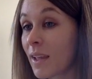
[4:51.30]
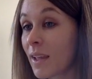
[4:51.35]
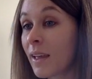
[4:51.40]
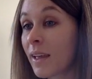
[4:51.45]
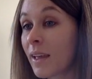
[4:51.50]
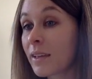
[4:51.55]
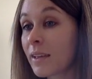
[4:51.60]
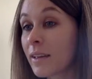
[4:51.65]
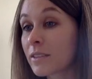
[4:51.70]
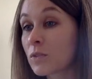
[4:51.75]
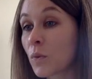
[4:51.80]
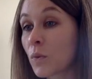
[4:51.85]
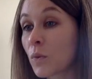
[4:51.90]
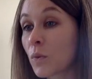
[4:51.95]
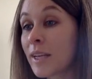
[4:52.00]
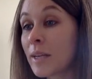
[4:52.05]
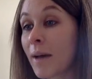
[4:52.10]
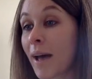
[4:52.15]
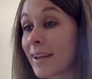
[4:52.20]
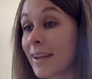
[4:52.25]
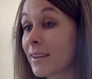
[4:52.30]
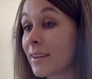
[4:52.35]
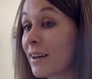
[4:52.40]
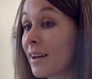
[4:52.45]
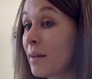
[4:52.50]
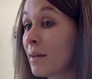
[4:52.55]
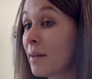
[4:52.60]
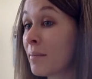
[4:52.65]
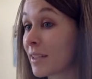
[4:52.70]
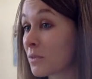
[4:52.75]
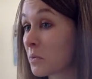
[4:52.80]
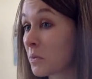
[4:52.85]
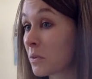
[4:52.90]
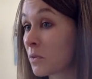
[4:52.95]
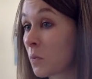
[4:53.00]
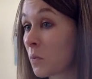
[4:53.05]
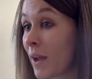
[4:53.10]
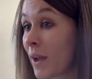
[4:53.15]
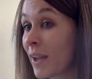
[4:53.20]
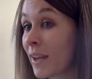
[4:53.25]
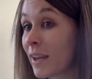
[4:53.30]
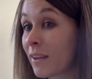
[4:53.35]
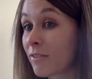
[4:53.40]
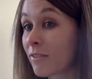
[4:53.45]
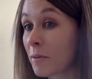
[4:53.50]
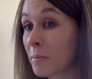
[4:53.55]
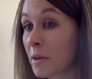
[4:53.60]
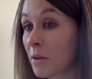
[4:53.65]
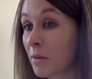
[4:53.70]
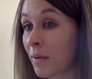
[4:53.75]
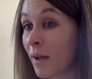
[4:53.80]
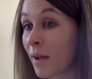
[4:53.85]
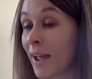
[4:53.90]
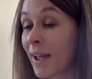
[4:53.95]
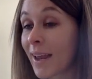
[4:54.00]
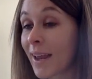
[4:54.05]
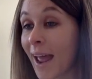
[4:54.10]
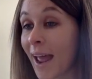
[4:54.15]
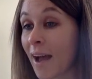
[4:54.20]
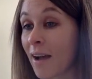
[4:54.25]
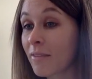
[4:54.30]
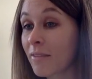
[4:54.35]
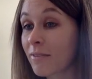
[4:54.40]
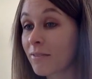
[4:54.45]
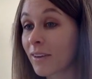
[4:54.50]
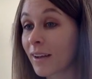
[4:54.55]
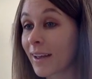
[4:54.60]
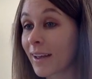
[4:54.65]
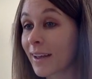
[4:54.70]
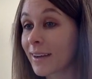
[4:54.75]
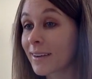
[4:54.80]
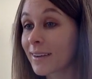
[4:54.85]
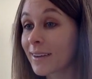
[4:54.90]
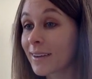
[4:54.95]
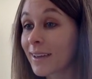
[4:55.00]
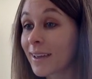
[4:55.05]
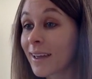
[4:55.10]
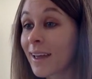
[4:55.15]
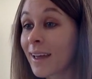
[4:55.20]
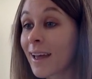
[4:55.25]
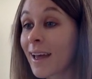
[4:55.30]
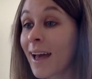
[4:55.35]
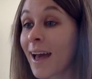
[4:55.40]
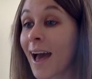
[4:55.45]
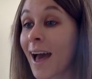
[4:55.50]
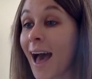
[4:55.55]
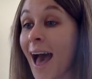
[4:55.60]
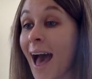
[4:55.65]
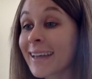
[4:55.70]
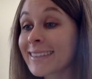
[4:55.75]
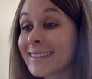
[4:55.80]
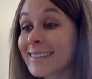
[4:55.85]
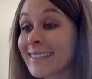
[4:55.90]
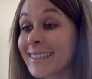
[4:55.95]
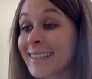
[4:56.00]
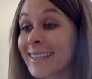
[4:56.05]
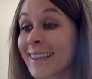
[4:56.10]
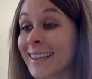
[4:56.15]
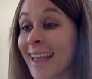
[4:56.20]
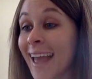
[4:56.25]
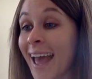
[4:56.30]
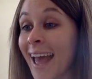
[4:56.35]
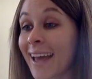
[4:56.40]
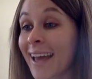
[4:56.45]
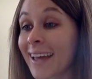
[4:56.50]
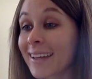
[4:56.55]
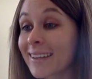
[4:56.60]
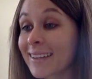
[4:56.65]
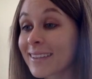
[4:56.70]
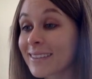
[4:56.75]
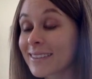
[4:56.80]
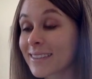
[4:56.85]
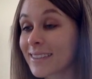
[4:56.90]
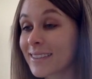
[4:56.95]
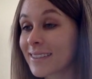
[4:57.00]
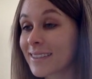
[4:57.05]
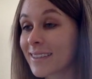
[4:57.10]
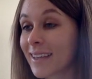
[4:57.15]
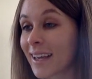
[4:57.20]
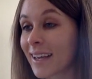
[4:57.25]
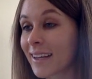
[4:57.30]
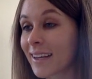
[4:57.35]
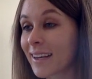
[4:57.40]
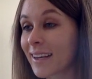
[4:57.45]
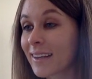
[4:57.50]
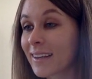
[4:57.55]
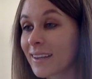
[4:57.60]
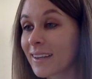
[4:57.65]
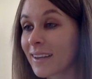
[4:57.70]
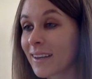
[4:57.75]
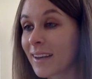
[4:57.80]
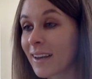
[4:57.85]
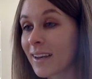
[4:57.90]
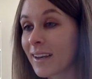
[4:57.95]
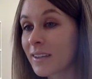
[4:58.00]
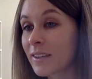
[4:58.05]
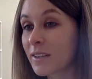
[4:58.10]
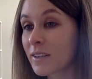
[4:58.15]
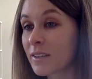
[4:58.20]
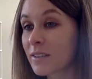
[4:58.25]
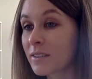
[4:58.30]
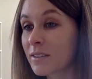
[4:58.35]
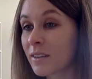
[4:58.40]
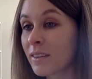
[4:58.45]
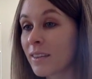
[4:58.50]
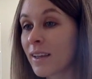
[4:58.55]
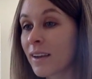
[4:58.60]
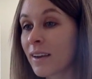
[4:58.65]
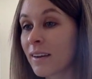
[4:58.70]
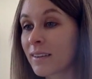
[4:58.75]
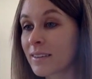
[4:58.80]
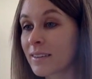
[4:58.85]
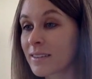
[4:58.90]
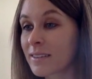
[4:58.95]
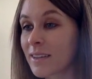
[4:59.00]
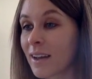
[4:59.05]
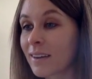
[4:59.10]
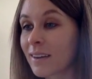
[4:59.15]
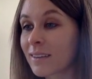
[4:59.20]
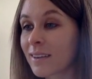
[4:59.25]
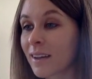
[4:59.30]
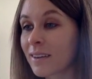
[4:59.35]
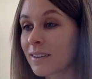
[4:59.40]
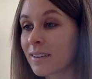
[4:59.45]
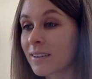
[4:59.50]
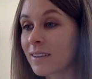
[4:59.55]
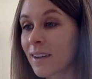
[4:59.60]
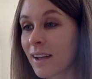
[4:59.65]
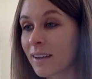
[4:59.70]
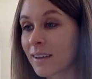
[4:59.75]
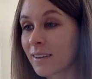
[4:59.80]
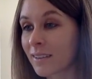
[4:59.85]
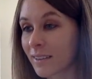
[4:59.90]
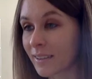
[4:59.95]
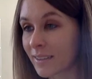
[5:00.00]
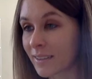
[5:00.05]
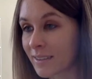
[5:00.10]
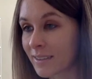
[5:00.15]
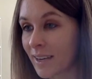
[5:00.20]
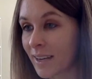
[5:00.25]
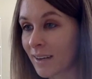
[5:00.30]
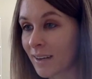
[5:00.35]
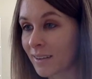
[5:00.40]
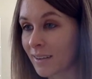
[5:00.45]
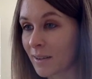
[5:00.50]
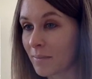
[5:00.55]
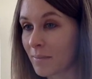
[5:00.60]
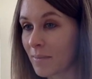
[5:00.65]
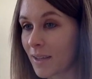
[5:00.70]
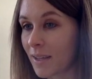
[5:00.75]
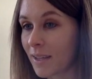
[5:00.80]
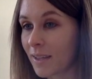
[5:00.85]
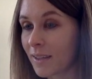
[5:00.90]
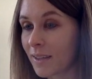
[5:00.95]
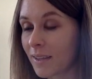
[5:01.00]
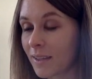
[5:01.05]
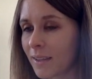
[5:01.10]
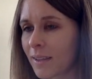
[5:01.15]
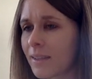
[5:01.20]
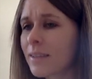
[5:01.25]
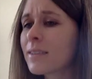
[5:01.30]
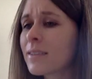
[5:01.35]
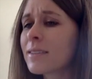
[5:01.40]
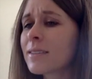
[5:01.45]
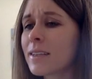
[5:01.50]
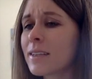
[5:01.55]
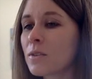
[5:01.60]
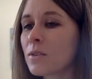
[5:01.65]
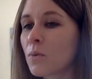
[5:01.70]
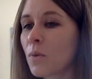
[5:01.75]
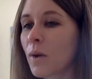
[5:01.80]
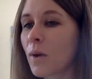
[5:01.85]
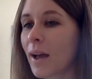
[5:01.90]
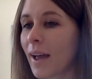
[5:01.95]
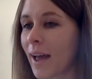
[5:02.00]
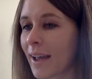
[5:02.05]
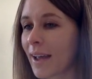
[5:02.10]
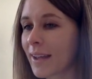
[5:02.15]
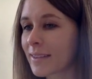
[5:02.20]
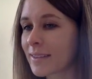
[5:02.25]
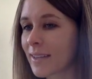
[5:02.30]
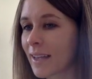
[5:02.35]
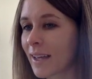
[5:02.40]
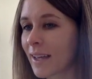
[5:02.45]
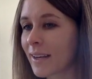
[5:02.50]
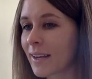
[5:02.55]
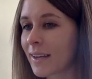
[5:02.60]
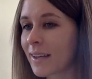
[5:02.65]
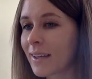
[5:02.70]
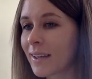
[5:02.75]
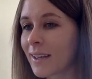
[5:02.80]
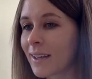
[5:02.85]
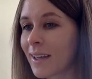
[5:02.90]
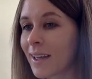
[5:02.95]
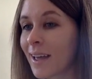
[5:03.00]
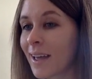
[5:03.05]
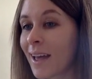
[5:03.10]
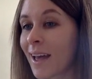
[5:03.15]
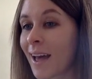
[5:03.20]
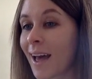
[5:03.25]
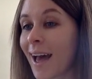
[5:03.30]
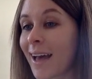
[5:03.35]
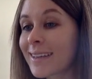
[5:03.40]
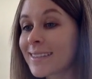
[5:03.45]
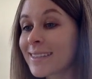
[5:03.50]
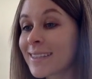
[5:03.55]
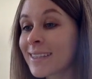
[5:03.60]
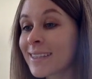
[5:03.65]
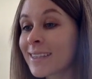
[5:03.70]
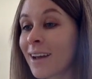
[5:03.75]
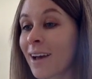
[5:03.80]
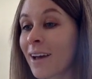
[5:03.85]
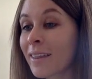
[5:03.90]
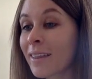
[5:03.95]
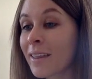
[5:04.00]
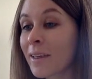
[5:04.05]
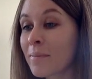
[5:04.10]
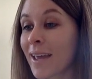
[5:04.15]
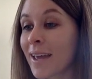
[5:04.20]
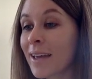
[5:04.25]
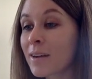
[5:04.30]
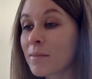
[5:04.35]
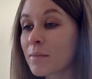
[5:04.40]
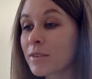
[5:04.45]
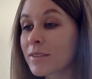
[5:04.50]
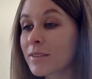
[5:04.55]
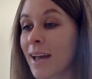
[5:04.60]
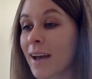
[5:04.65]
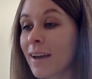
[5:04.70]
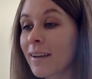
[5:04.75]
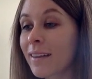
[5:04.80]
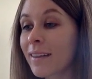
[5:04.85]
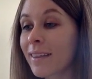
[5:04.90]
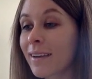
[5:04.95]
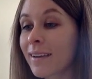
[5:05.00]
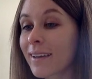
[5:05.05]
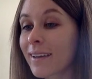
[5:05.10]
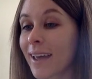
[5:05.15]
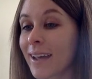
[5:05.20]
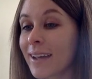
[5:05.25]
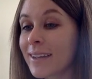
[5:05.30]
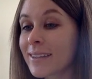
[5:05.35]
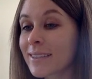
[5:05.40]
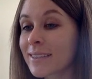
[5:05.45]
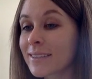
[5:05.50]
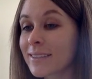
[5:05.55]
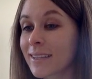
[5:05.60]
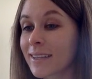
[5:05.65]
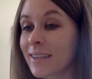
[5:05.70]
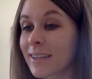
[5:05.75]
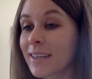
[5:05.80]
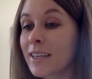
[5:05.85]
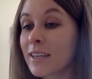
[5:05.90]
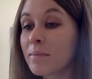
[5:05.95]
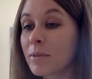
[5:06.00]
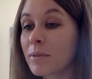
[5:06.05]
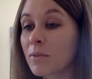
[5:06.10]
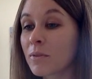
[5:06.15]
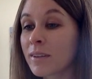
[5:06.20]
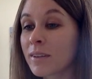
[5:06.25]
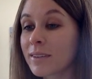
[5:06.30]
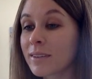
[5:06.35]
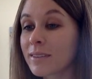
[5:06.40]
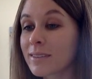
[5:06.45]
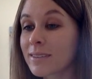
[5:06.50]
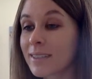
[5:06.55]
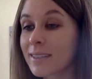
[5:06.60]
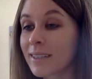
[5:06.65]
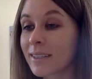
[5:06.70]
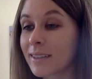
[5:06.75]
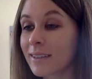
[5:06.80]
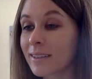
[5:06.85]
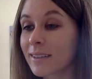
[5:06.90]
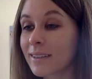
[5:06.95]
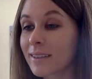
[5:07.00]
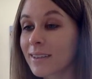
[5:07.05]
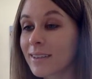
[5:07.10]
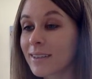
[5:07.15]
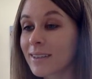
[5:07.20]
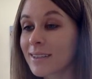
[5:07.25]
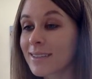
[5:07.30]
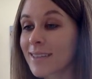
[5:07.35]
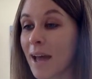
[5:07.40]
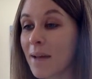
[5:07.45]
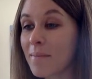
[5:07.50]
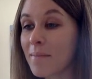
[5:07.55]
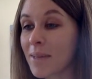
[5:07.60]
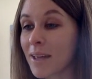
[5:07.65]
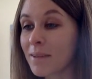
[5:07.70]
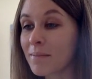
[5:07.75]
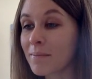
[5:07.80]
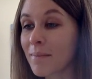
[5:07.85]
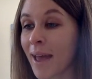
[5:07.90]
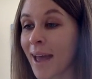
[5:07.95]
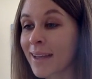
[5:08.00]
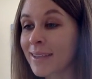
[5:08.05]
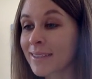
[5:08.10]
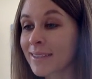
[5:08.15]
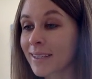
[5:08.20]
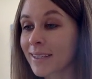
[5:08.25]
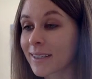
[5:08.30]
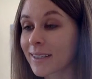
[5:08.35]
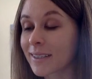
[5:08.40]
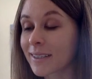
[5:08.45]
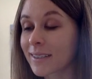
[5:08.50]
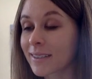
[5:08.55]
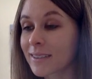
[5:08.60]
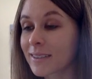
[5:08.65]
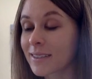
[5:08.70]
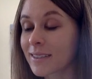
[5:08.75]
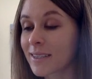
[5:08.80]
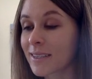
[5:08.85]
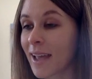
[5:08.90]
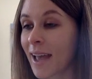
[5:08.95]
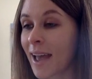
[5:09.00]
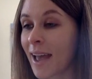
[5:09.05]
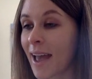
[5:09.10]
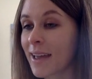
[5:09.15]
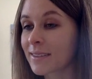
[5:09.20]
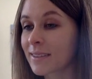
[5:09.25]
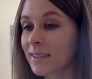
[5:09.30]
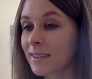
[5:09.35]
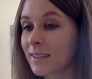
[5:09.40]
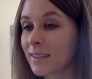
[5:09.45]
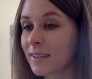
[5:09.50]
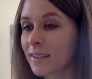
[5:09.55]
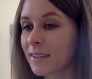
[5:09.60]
Sweetie Pie Thomas was waiting for me right out front. I seen that, she said. She stood there and sucked on her knuckle stared at me. Seen what? I said. I seen all them animals out of their cages and keepin' real still. Is that man magic? she asked.